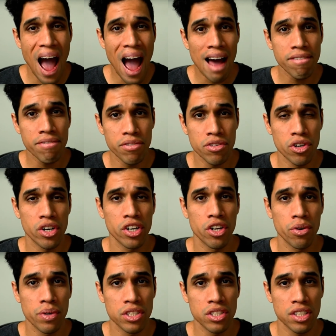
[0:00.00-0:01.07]
after
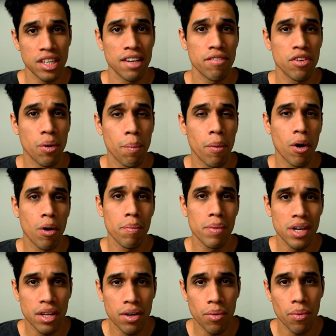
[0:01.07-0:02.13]
you receive your
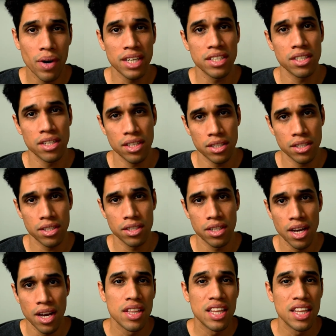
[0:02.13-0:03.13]
permanent residence.